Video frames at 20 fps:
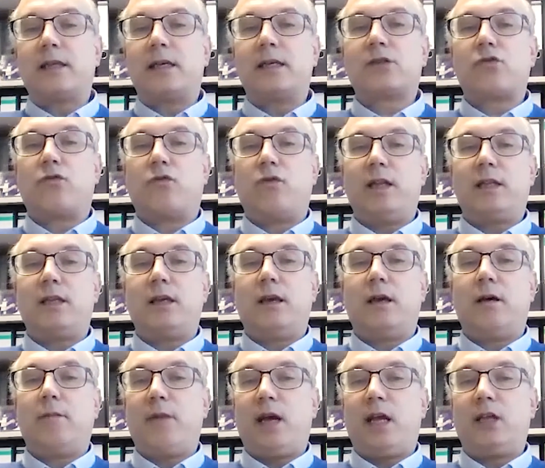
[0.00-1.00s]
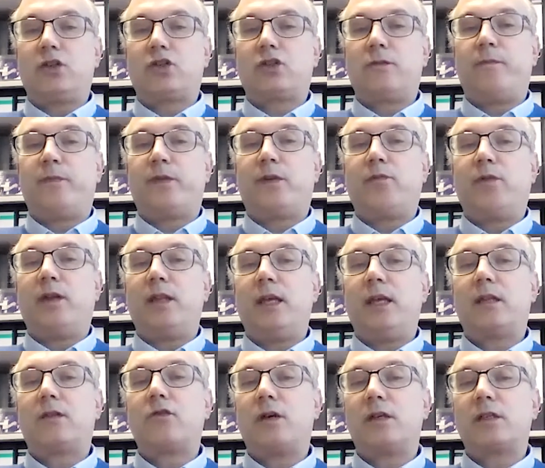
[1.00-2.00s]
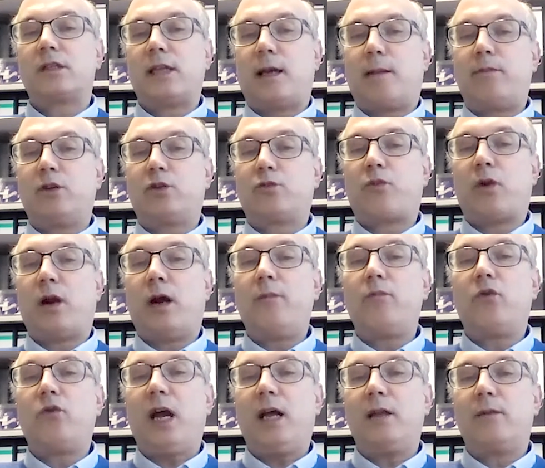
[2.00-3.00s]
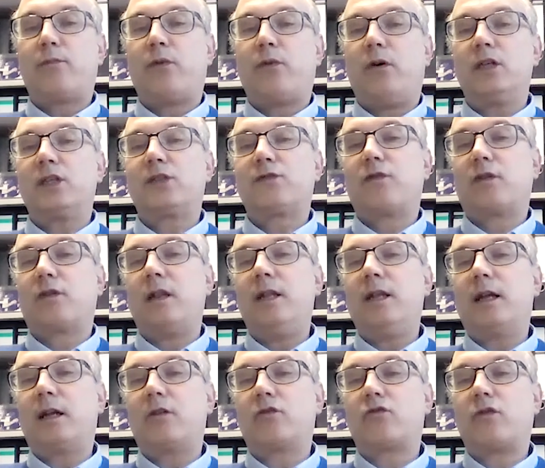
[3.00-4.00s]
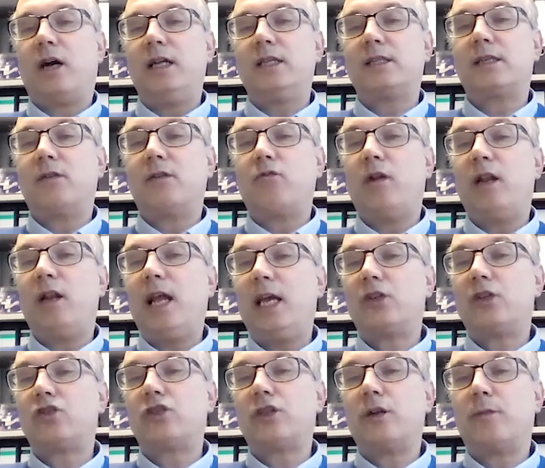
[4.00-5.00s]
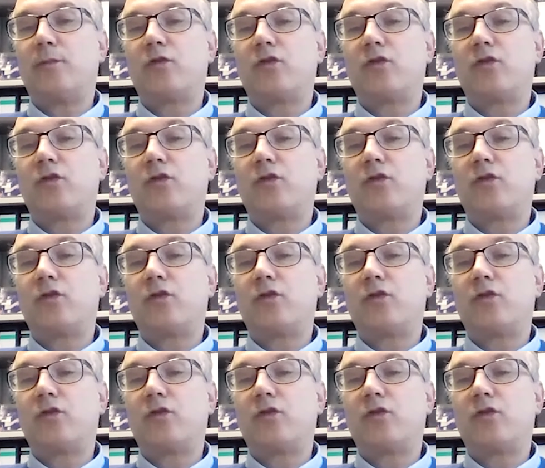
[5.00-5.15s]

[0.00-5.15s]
As already mentioned, we need to establish primary endpoints for clinical trials in relationship